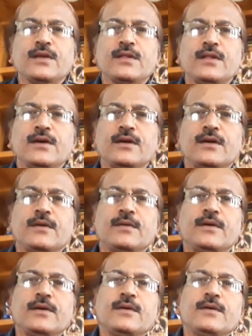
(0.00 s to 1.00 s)
the
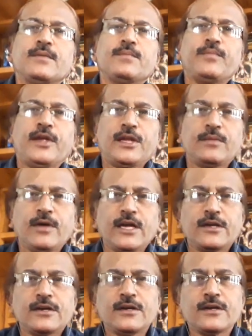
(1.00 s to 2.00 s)
paying
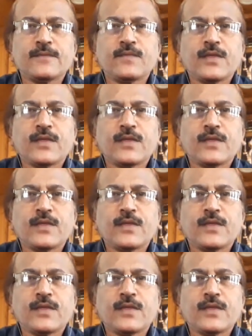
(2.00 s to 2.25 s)
banker